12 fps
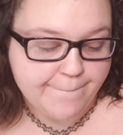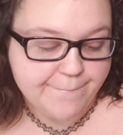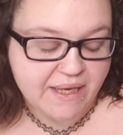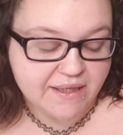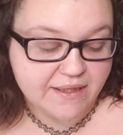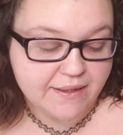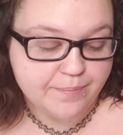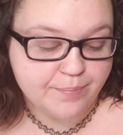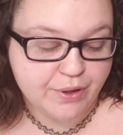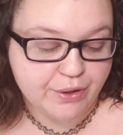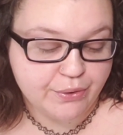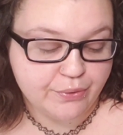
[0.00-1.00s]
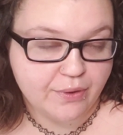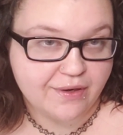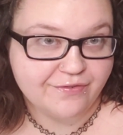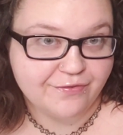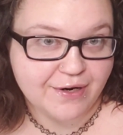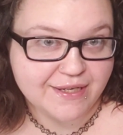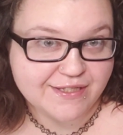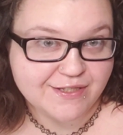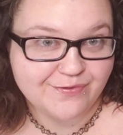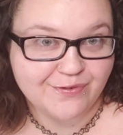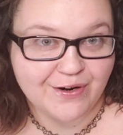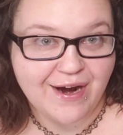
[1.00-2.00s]
Piglet and Pooh Friends
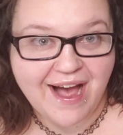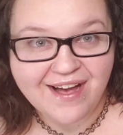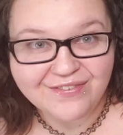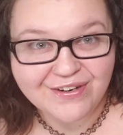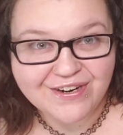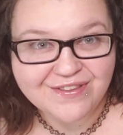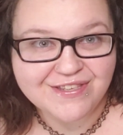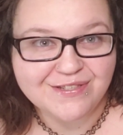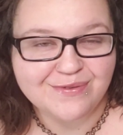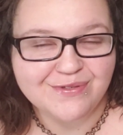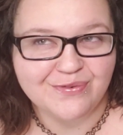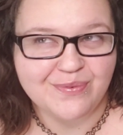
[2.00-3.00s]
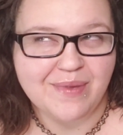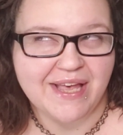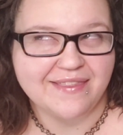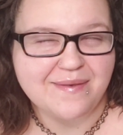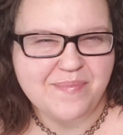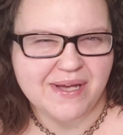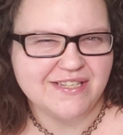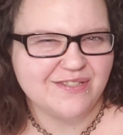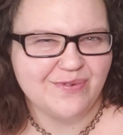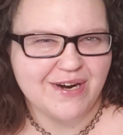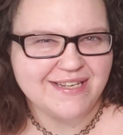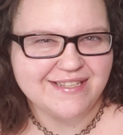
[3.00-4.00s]
Forever. This was from like the Best
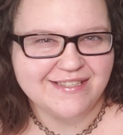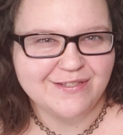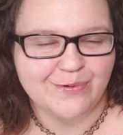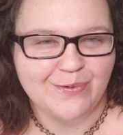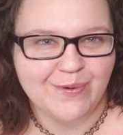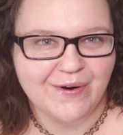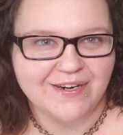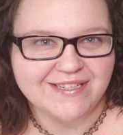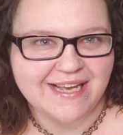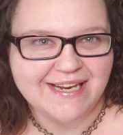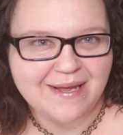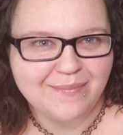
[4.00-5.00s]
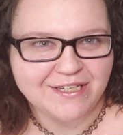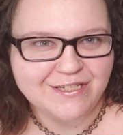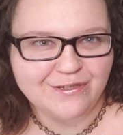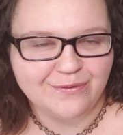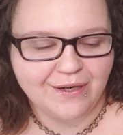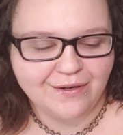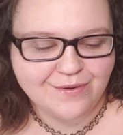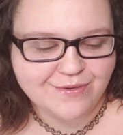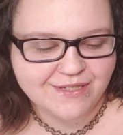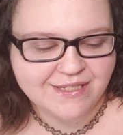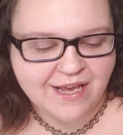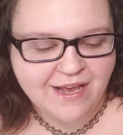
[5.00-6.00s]
Friends or Dynamic
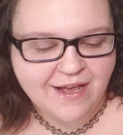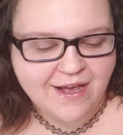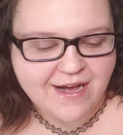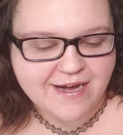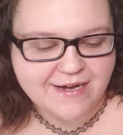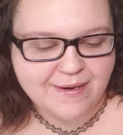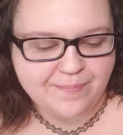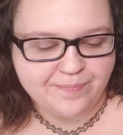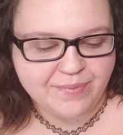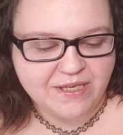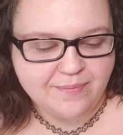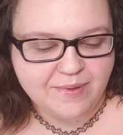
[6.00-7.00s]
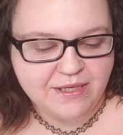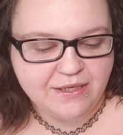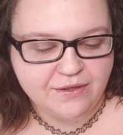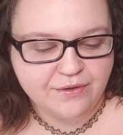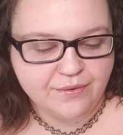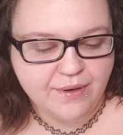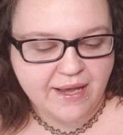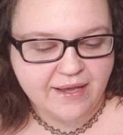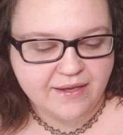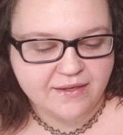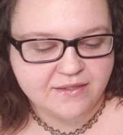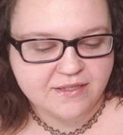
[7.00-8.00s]
Duos PPU,
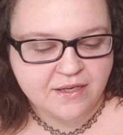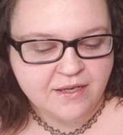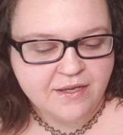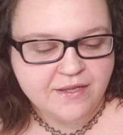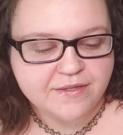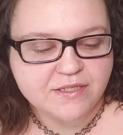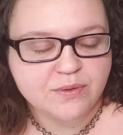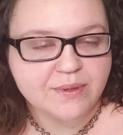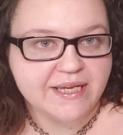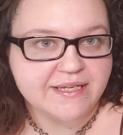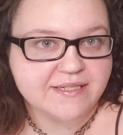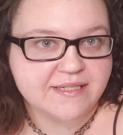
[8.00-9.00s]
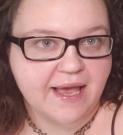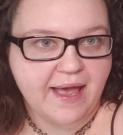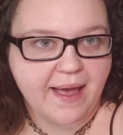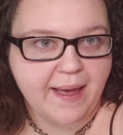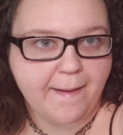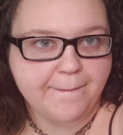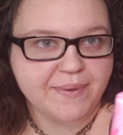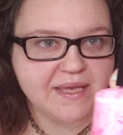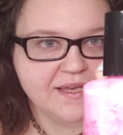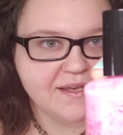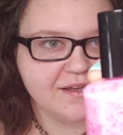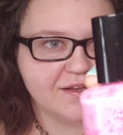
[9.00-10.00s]
and this one is a
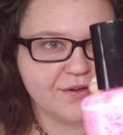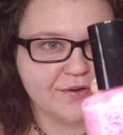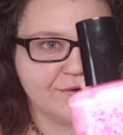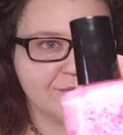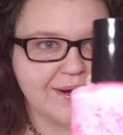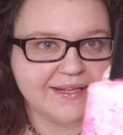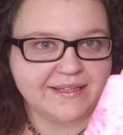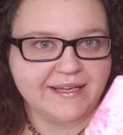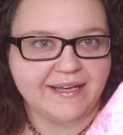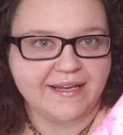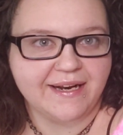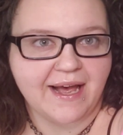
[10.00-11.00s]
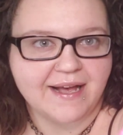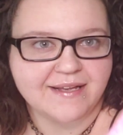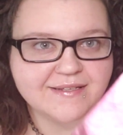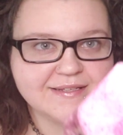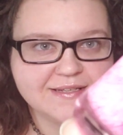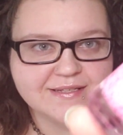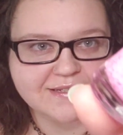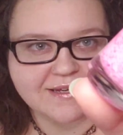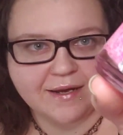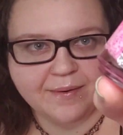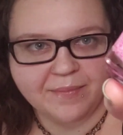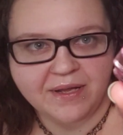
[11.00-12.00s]
pink Crelly. It has
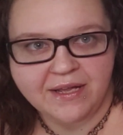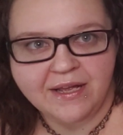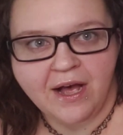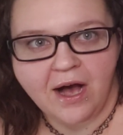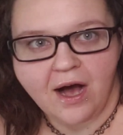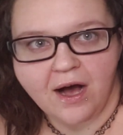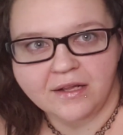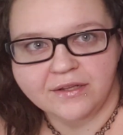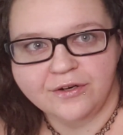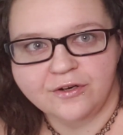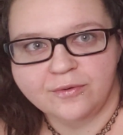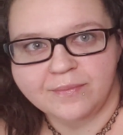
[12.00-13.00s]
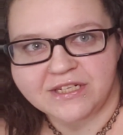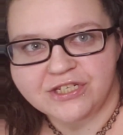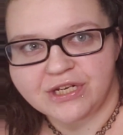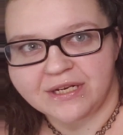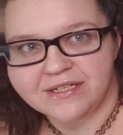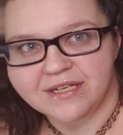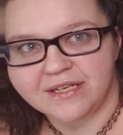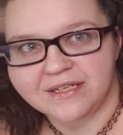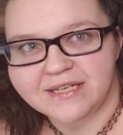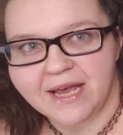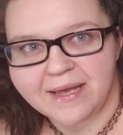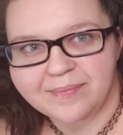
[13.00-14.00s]
some hollow magenta
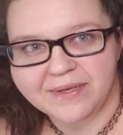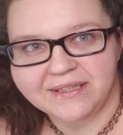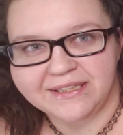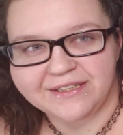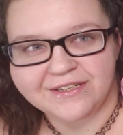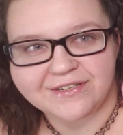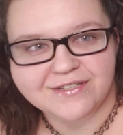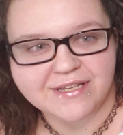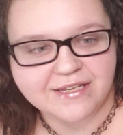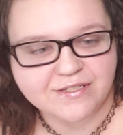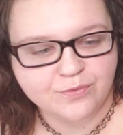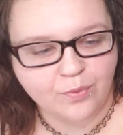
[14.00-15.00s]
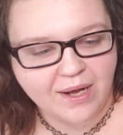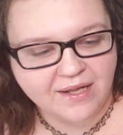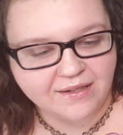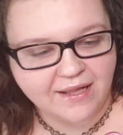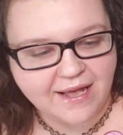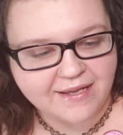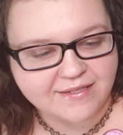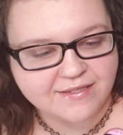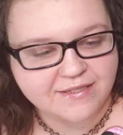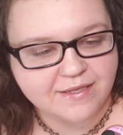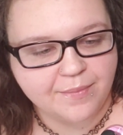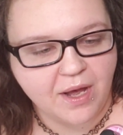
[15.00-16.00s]
type glitters as well as
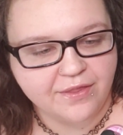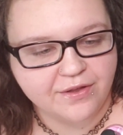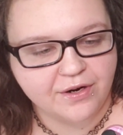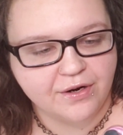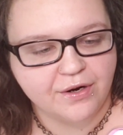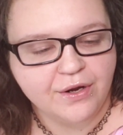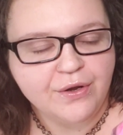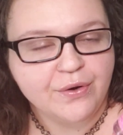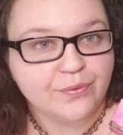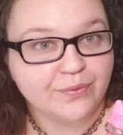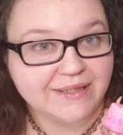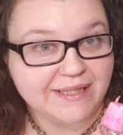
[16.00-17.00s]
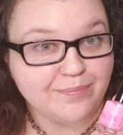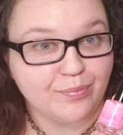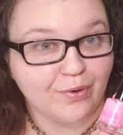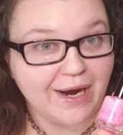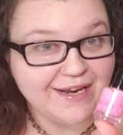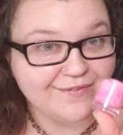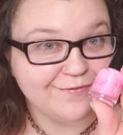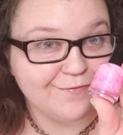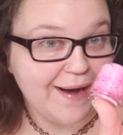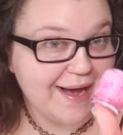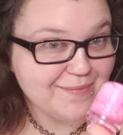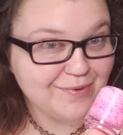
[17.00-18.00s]
some other really bright,
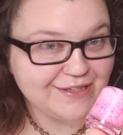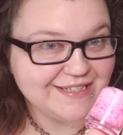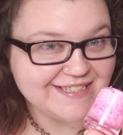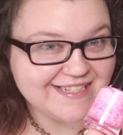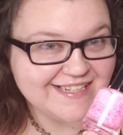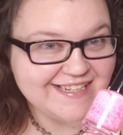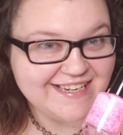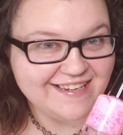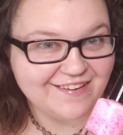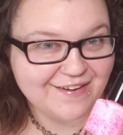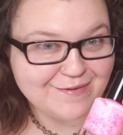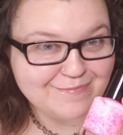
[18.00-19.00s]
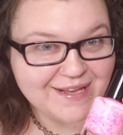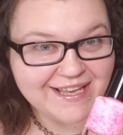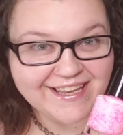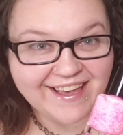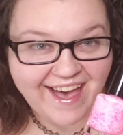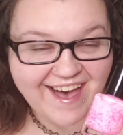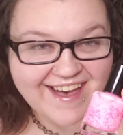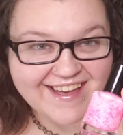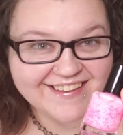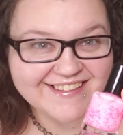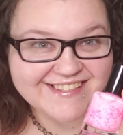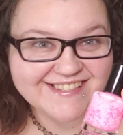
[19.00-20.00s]
vibrant neon pink
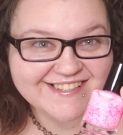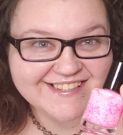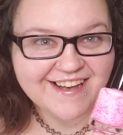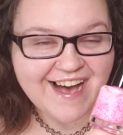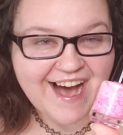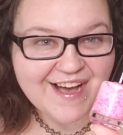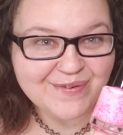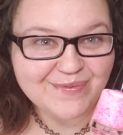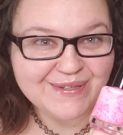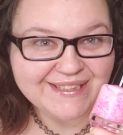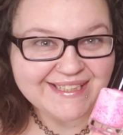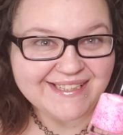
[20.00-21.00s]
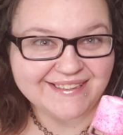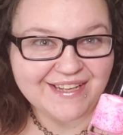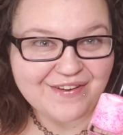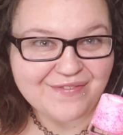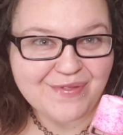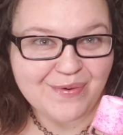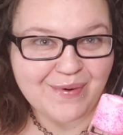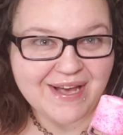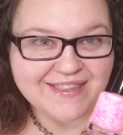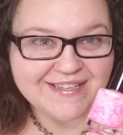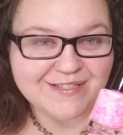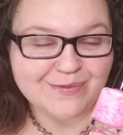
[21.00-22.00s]
hex. I really love the way
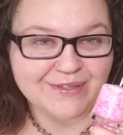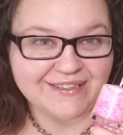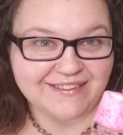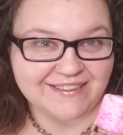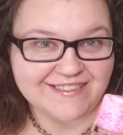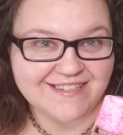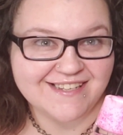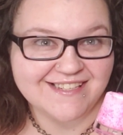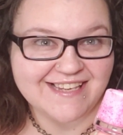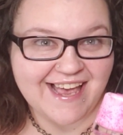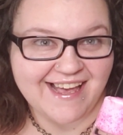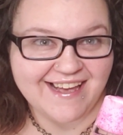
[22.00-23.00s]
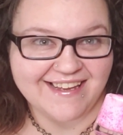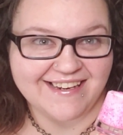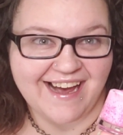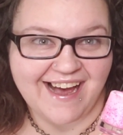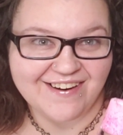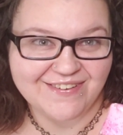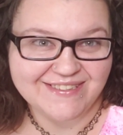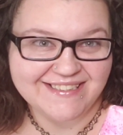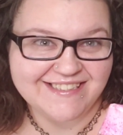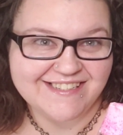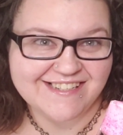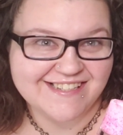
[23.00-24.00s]
this one looks, and I
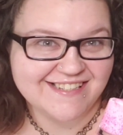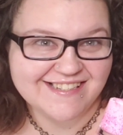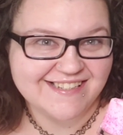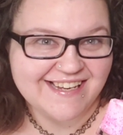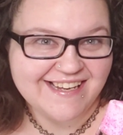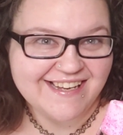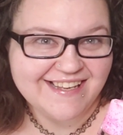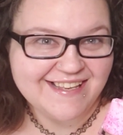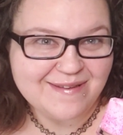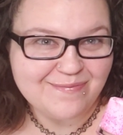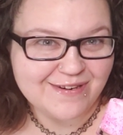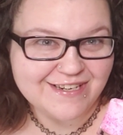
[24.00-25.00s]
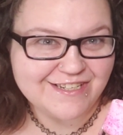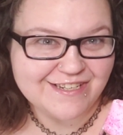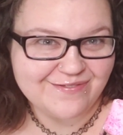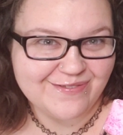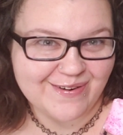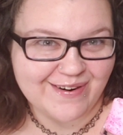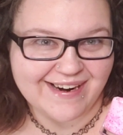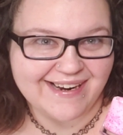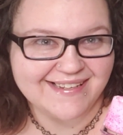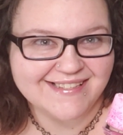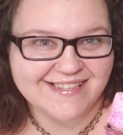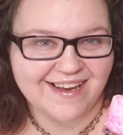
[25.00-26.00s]
really just keep reaching for
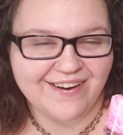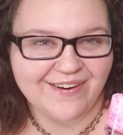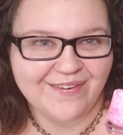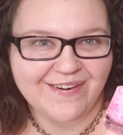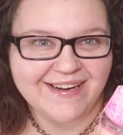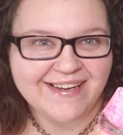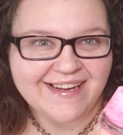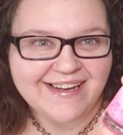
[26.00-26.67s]
it. So